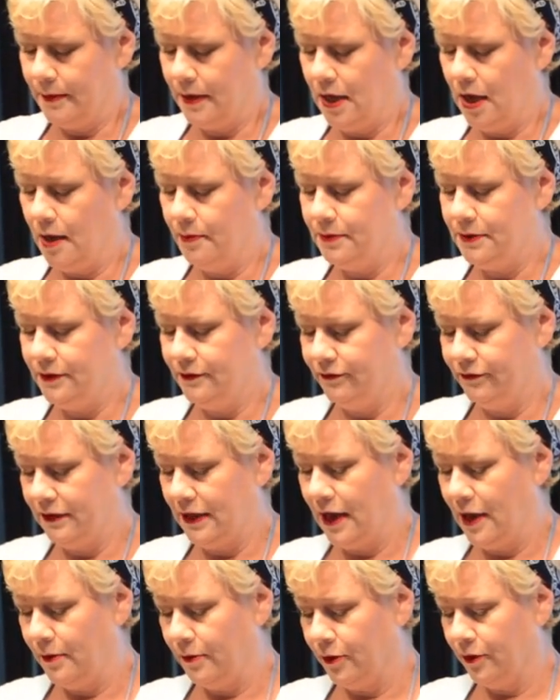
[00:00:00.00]
cups of
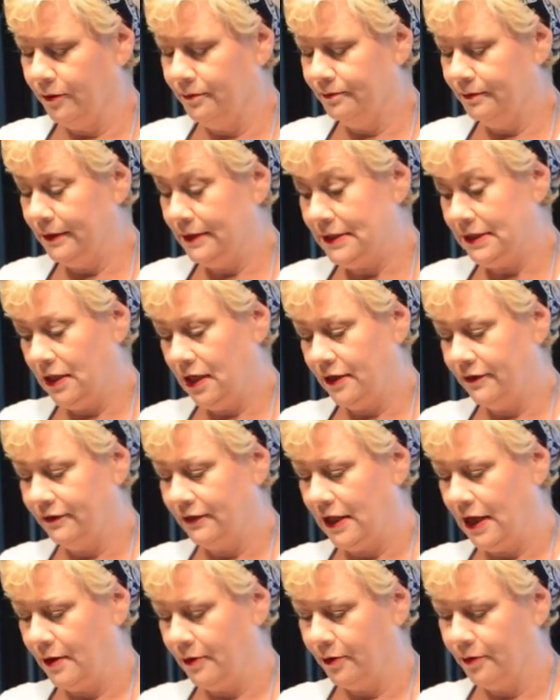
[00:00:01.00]
flour. It's a lot of
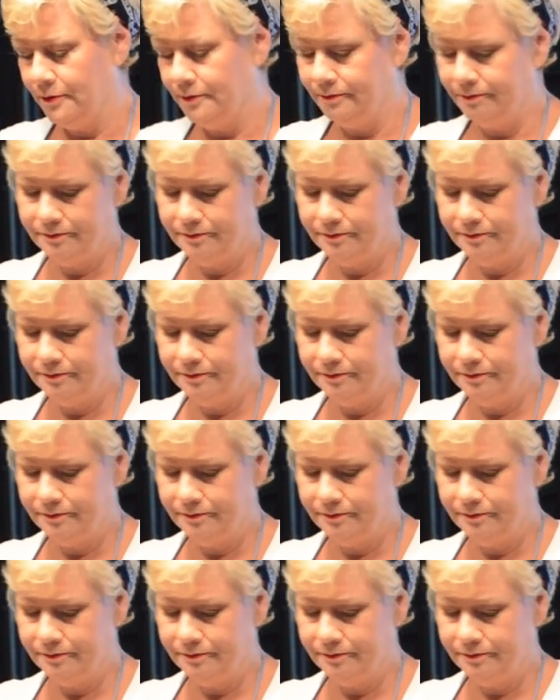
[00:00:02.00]
flour.